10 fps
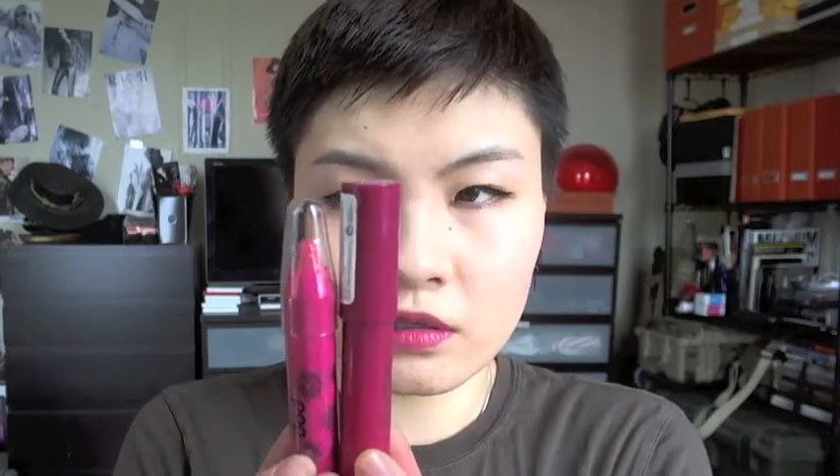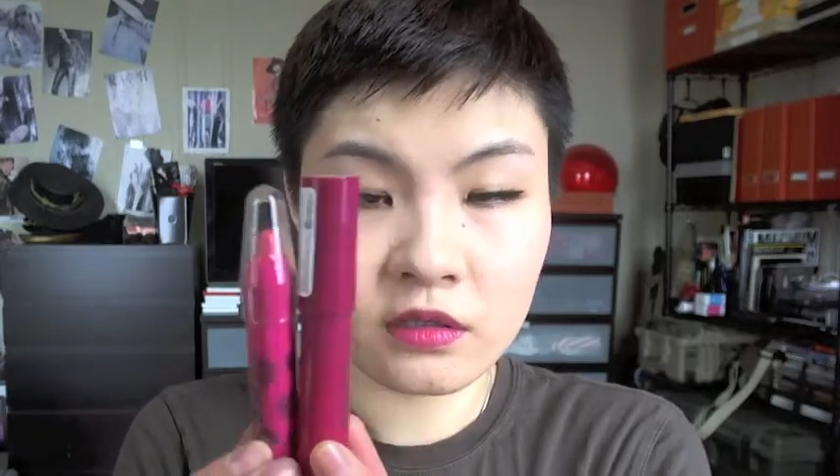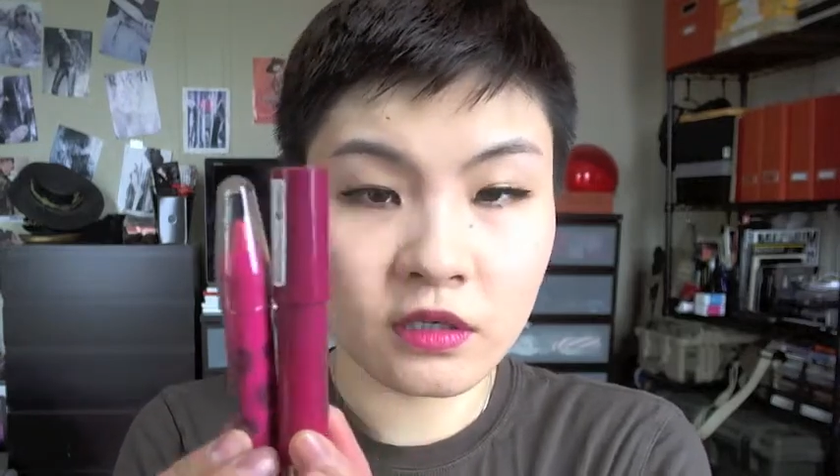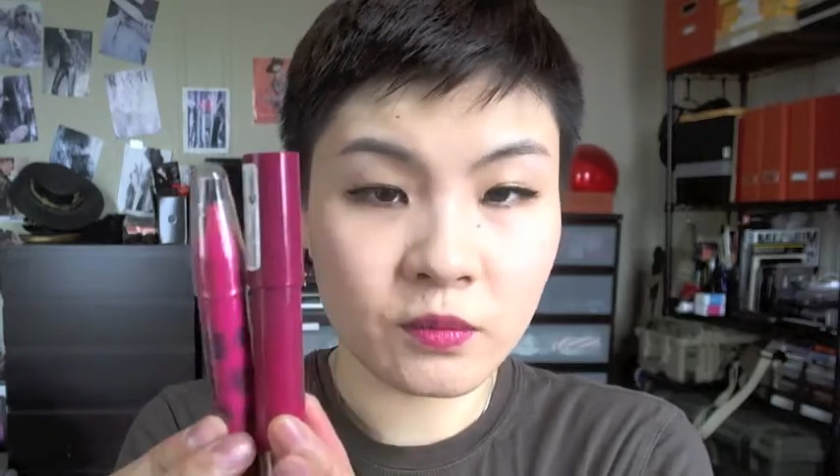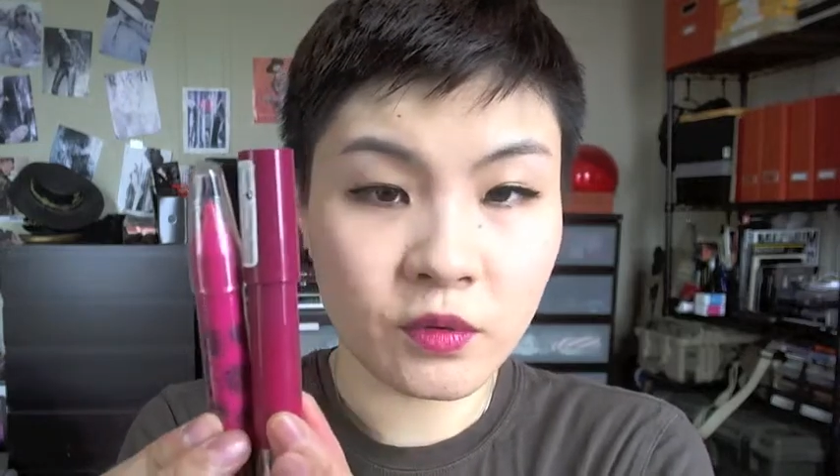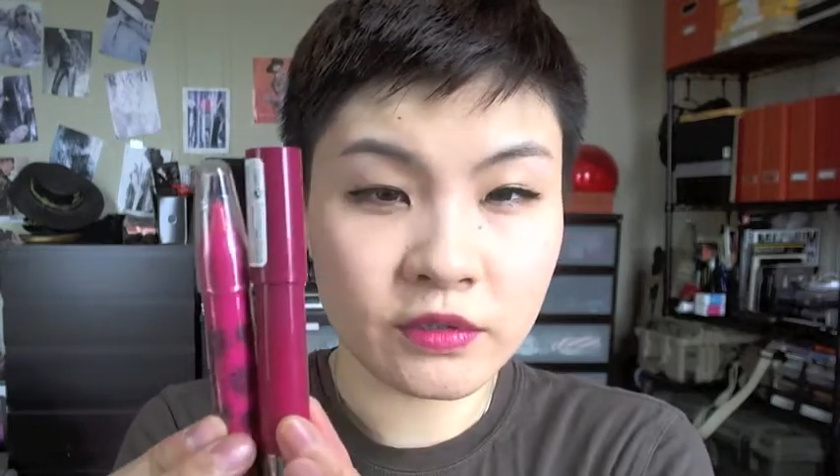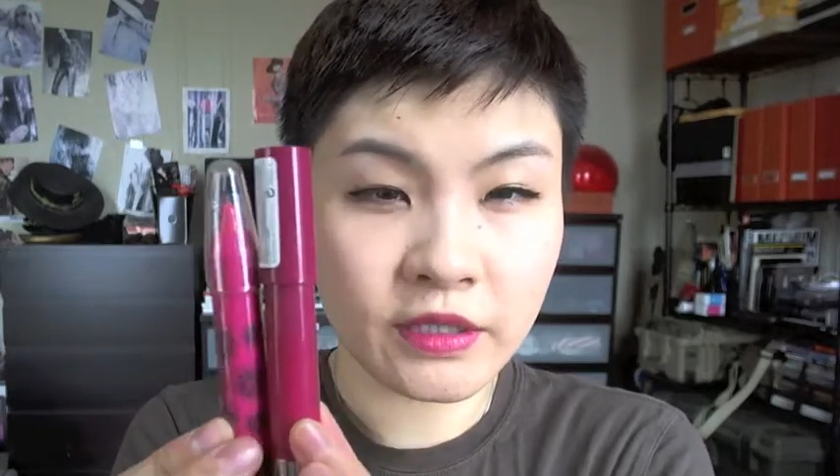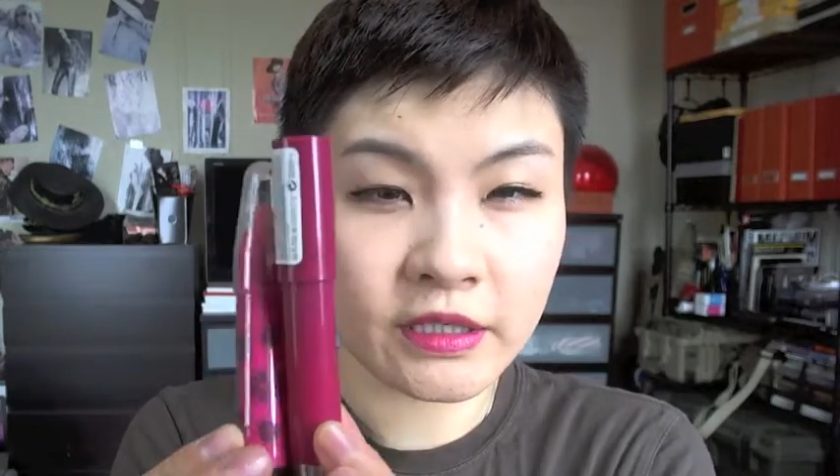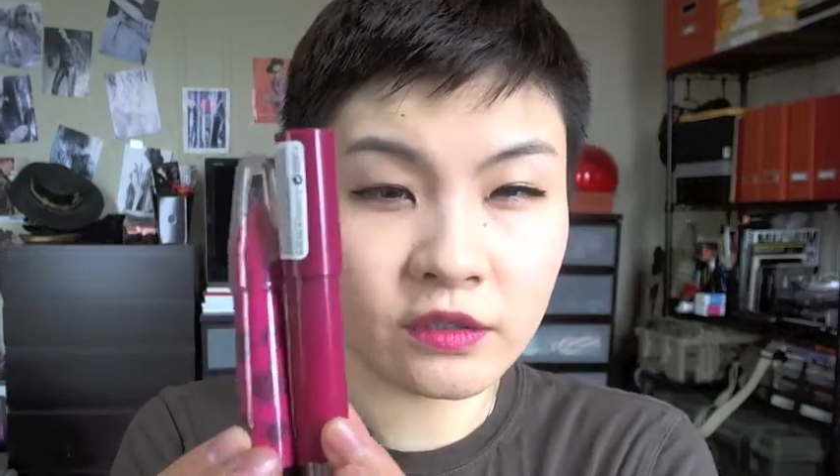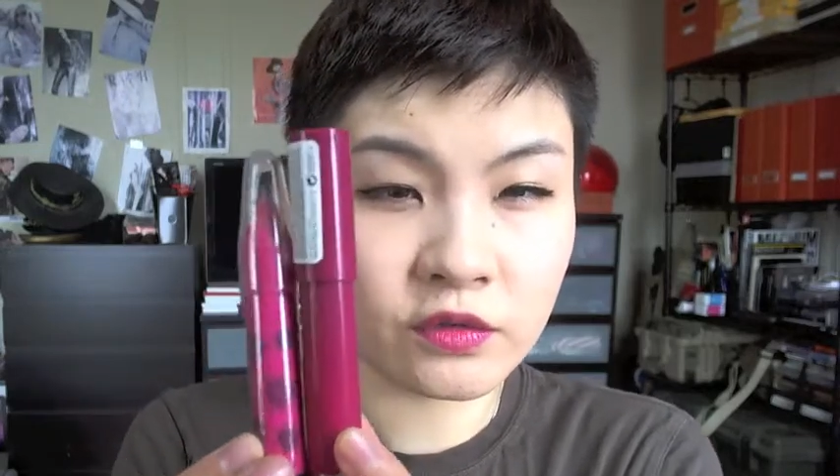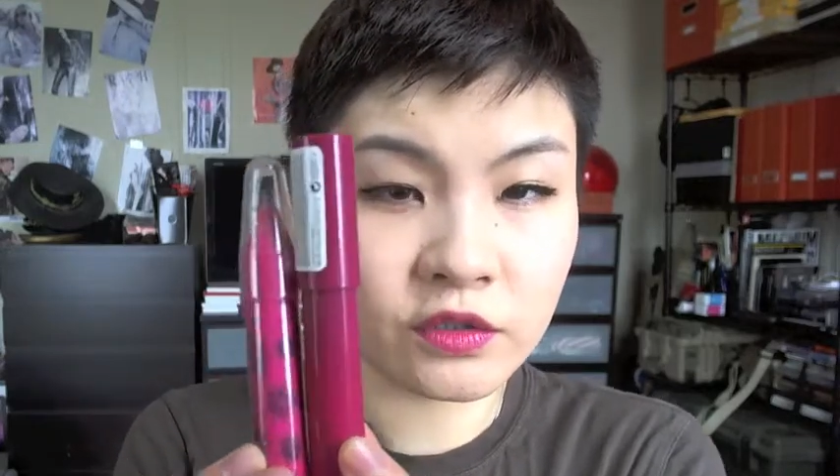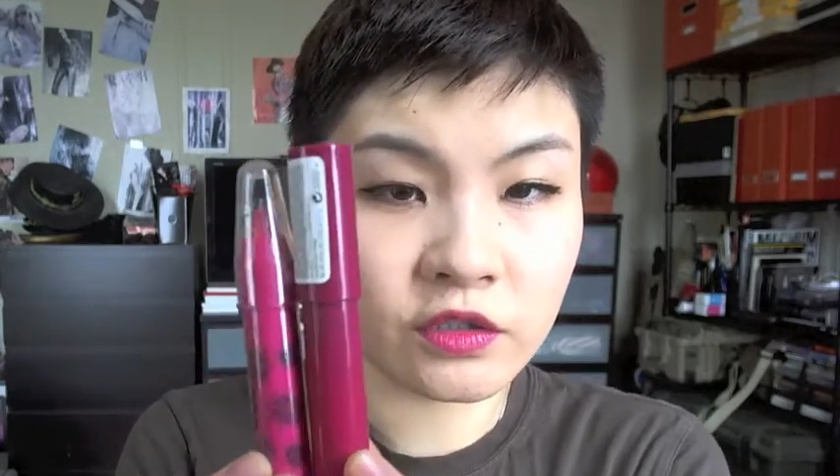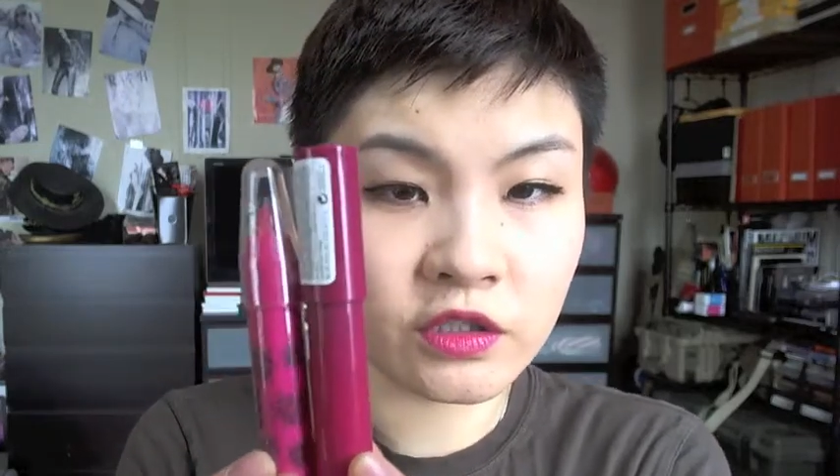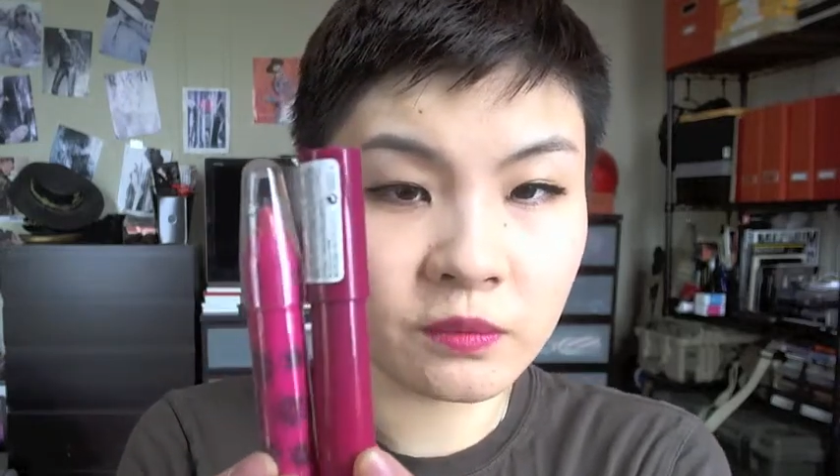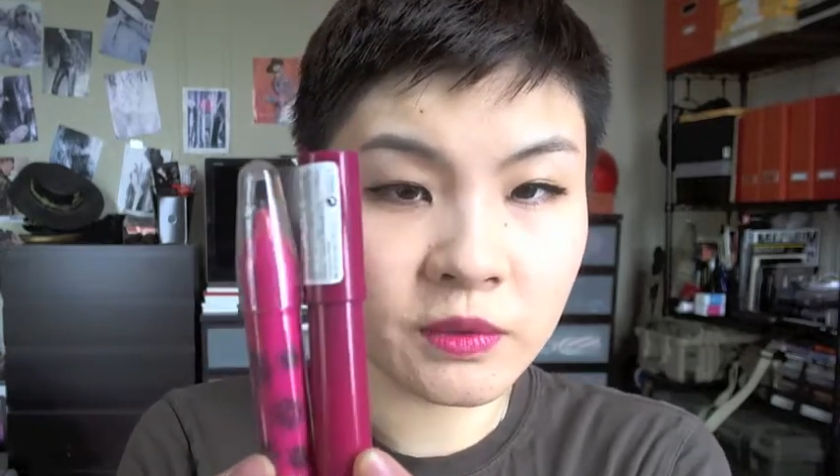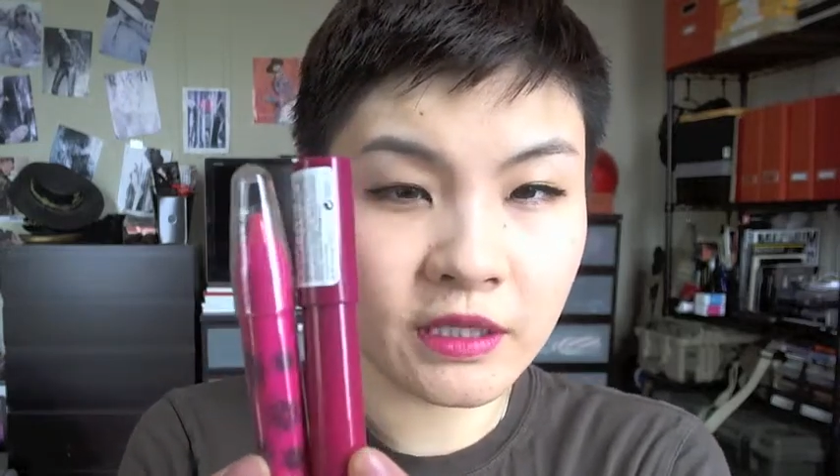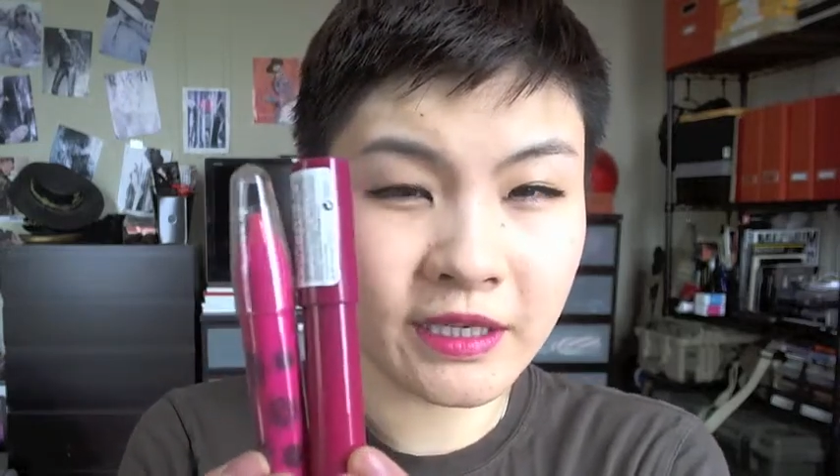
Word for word: They're both like those chubby,